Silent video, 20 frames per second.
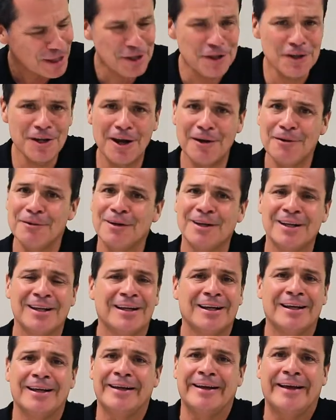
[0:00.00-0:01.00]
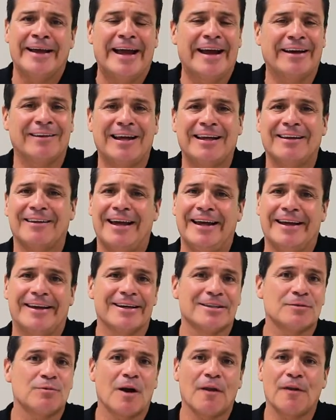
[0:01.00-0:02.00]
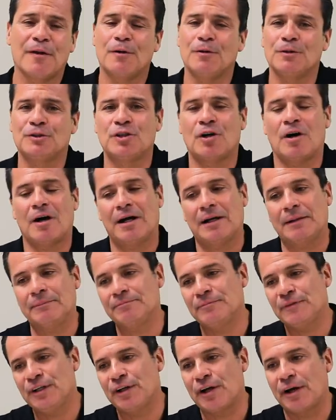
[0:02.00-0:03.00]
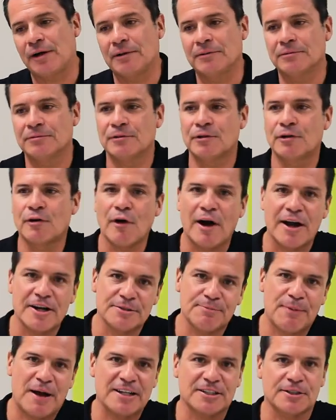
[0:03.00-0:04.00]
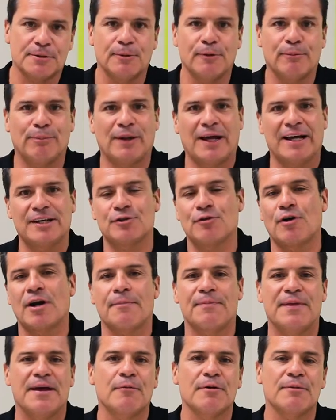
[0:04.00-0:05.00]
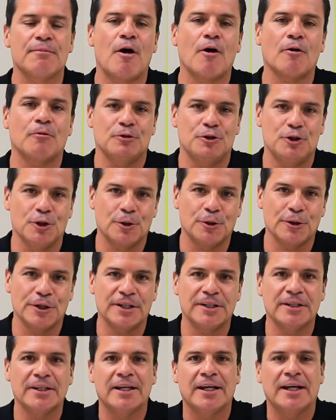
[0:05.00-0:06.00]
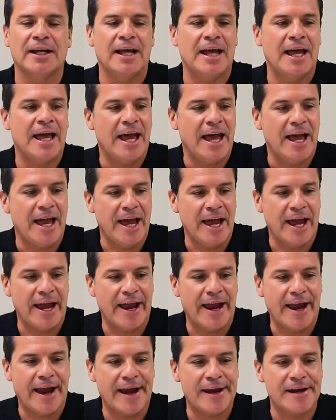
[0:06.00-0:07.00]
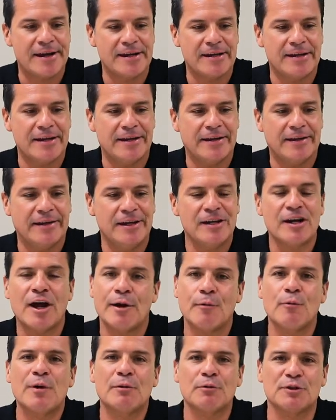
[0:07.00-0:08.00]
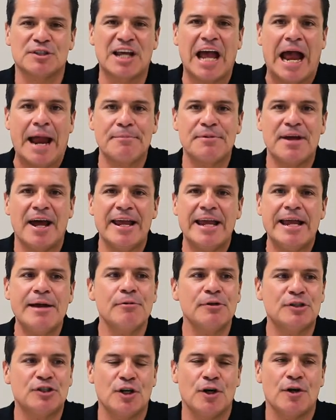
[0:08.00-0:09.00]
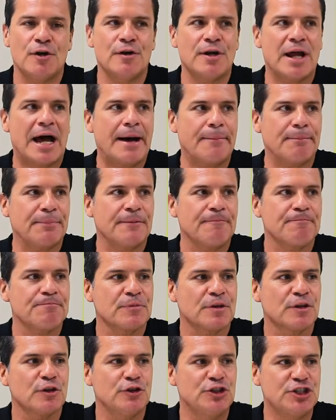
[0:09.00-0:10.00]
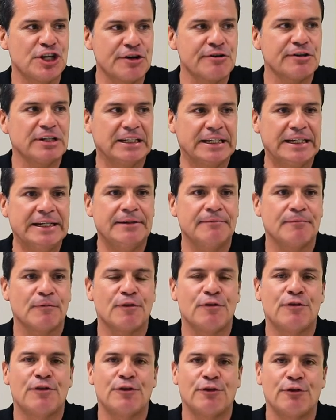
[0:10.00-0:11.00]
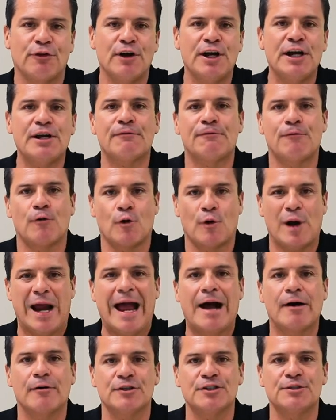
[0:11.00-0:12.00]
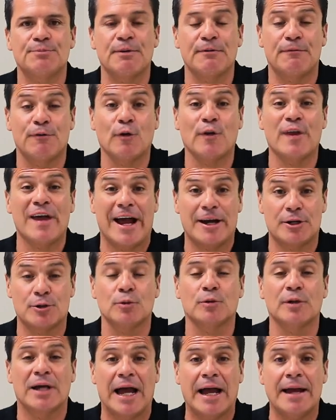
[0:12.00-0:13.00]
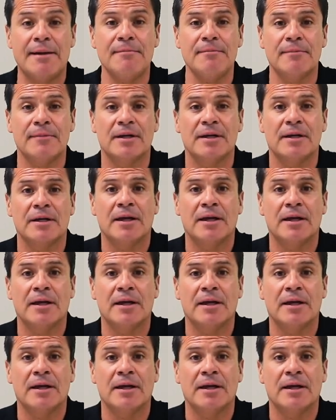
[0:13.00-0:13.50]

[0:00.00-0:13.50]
you know, L A Lakers, one of the all-time, you know, greatest basketball players, right up there with Michael Jordan. And, you know, when it was game day, he would turn up generally three to four hours before the actual game